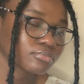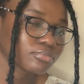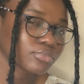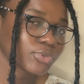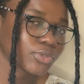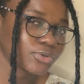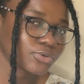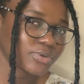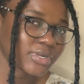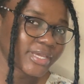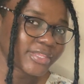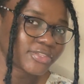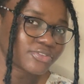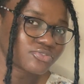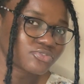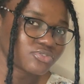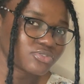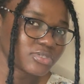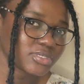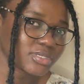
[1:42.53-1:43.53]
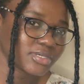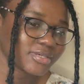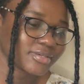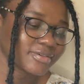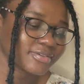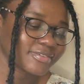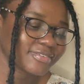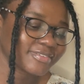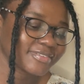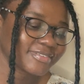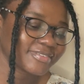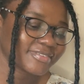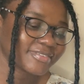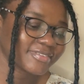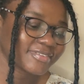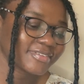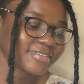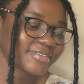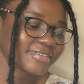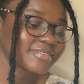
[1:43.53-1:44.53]
like the tree.
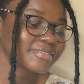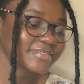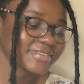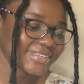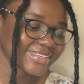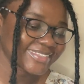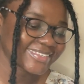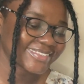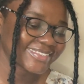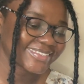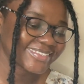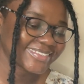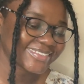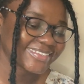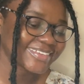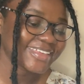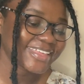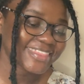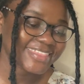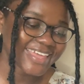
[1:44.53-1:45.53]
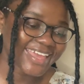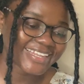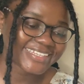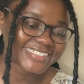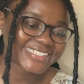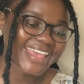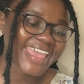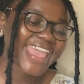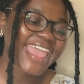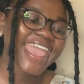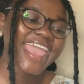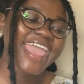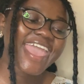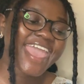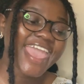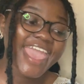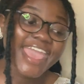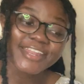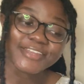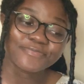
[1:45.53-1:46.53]
Yes, that.
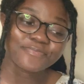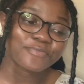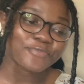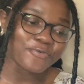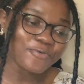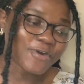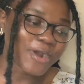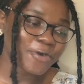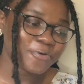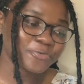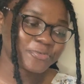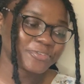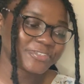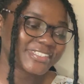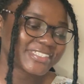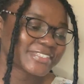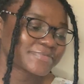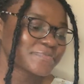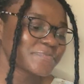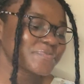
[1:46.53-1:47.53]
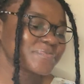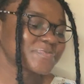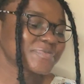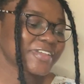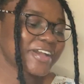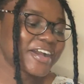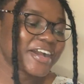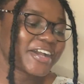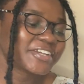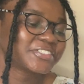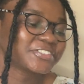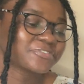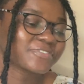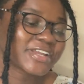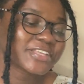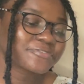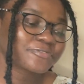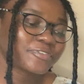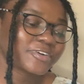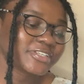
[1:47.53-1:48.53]
And more awards. She
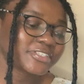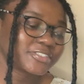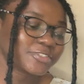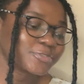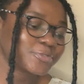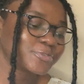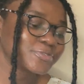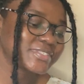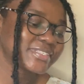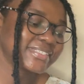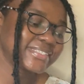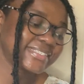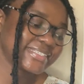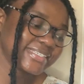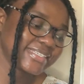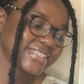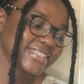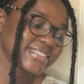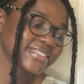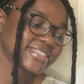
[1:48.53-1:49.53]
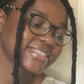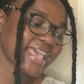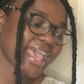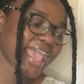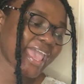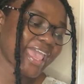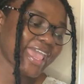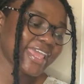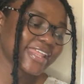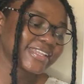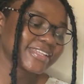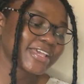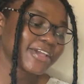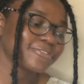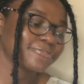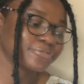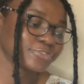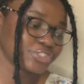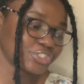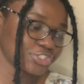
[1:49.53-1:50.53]
writes for adults, teens, and
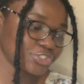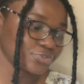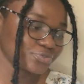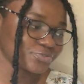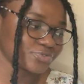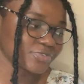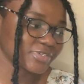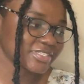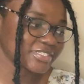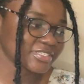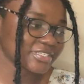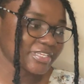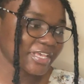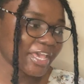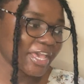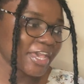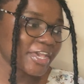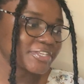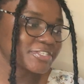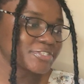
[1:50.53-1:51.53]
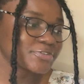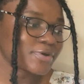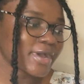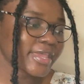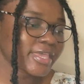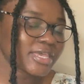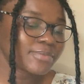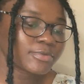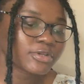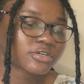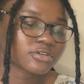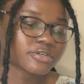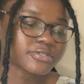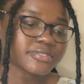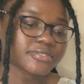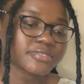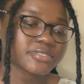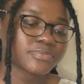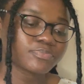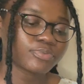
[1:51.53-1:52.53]
for children's. So I came across
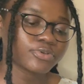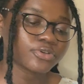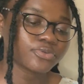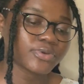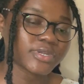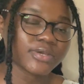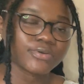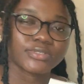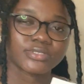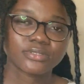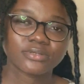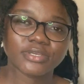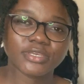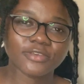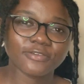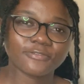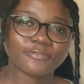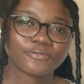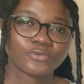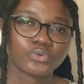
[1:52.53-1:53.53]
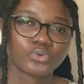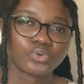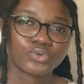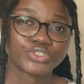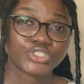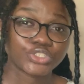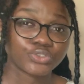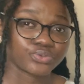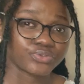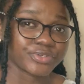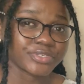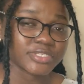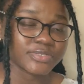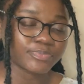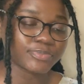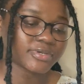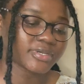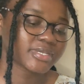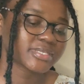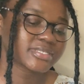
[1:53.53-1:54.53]
this book when I was looking for children's
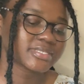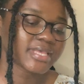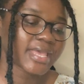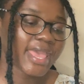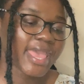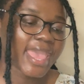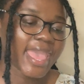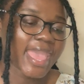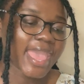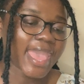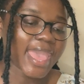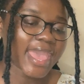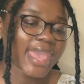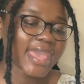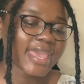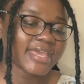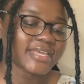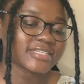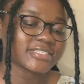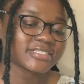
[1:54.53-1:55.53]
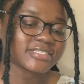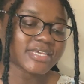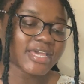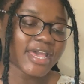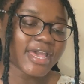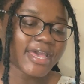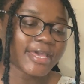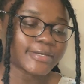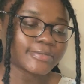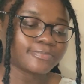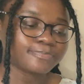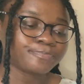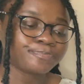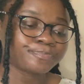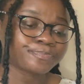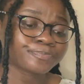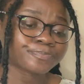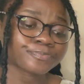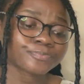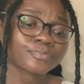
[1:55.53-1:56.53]
books, and
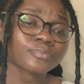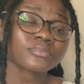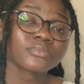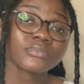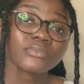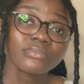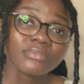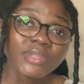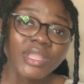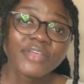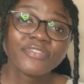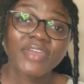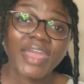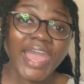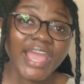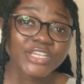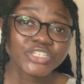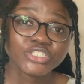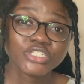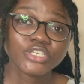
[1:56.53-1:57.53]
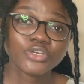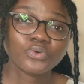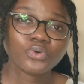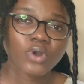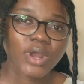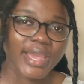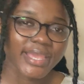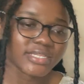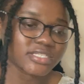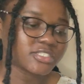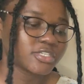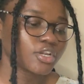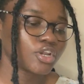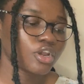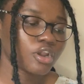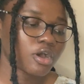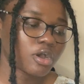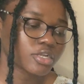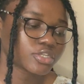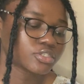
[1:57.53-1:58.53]
there are actually quite a
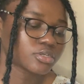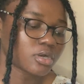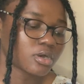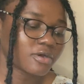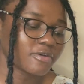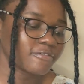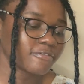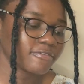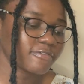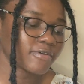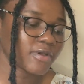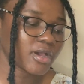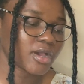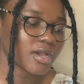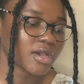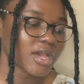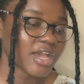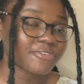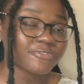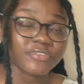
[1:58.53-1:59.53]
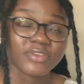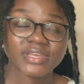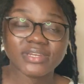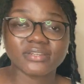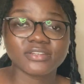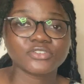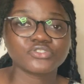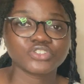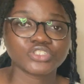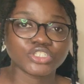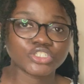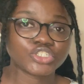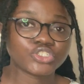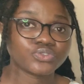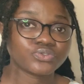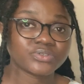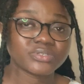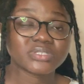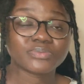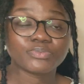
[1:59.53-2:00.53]
lot of African literature
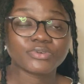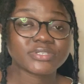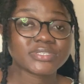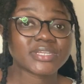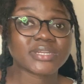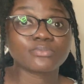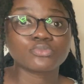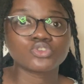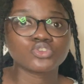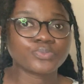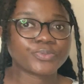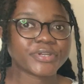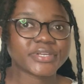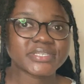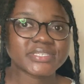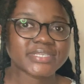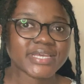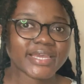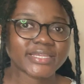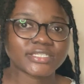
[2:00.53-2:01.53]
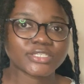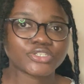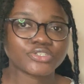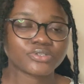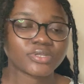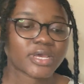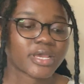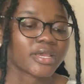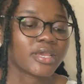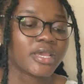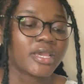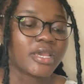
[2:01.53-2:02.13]
children's books, and I'm super excited to